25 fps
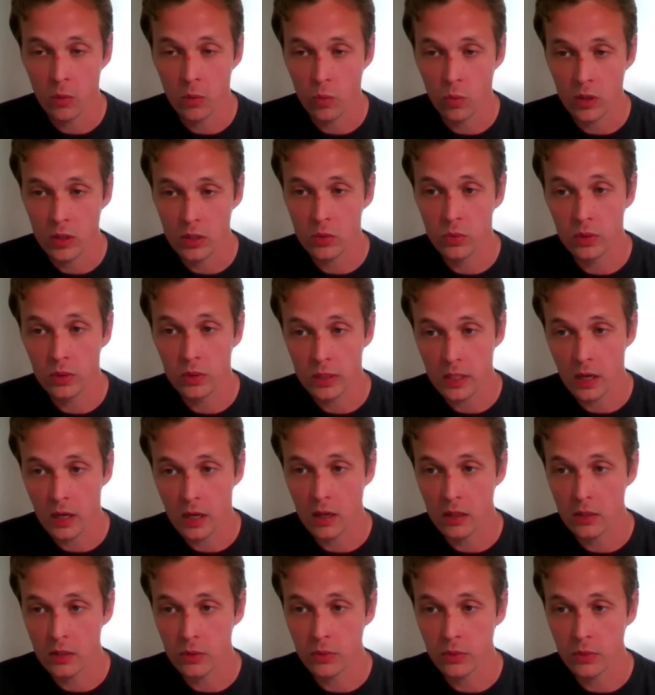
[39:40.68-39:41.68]
and work really
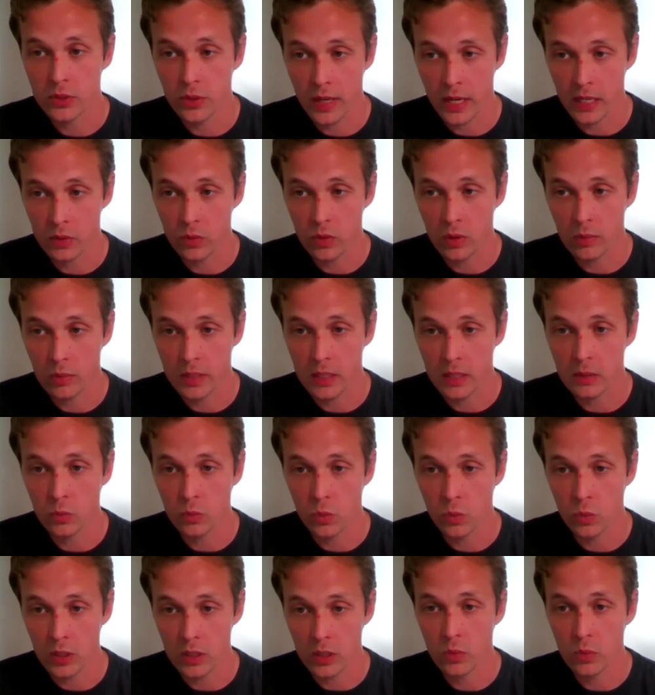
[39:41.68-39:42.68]
hard to attract women
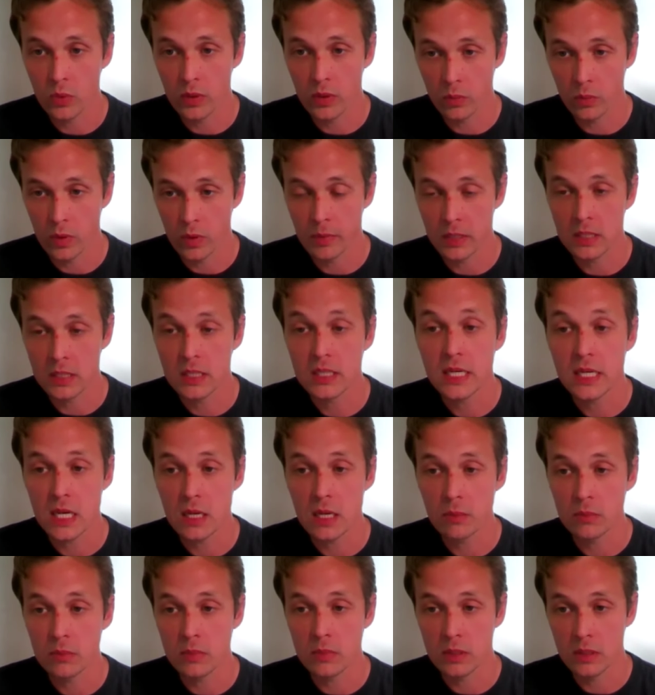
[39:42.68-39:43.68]
and work with women's
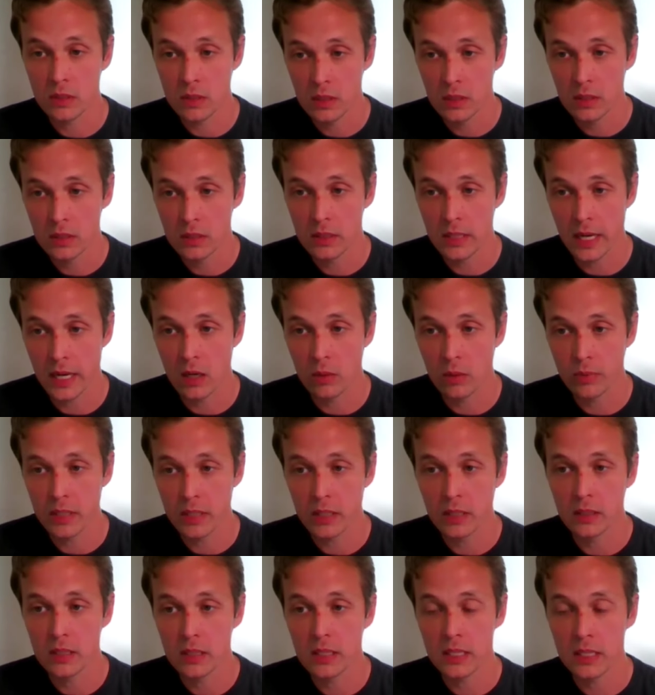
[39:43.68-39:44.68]
teams to help
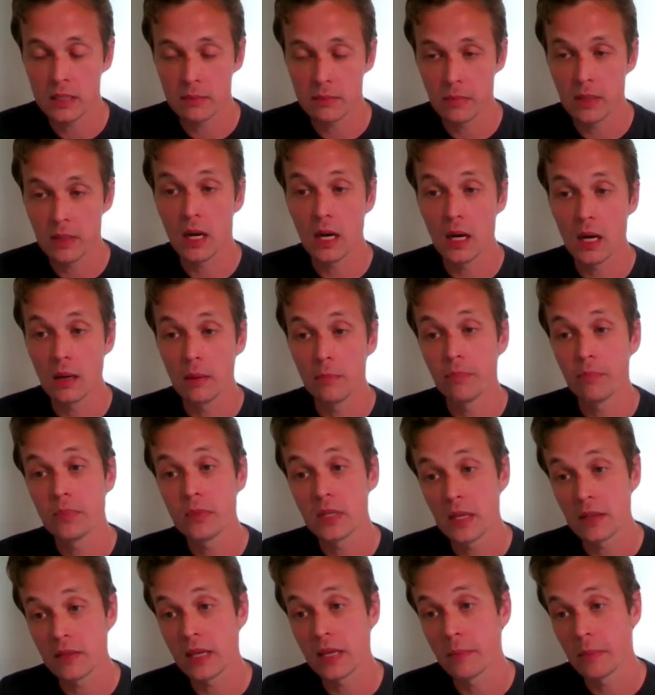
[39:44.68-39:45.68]
get in,
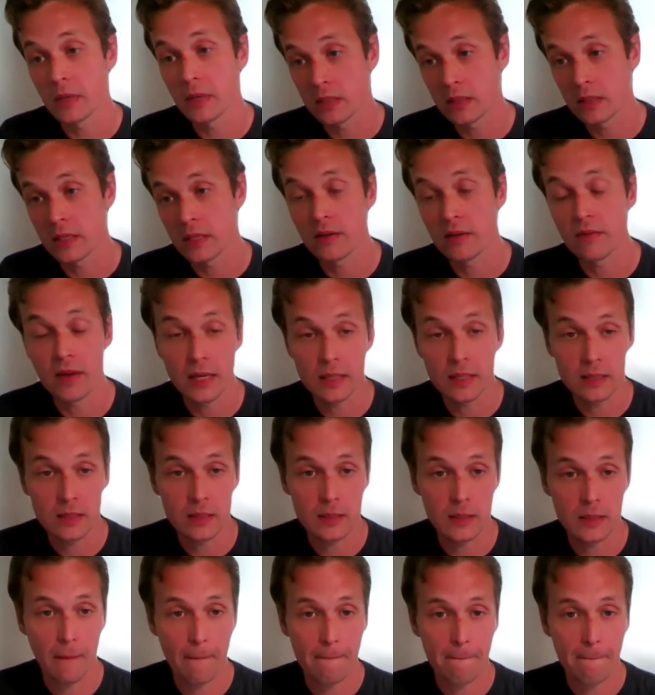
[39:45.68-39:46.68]
get them into the event.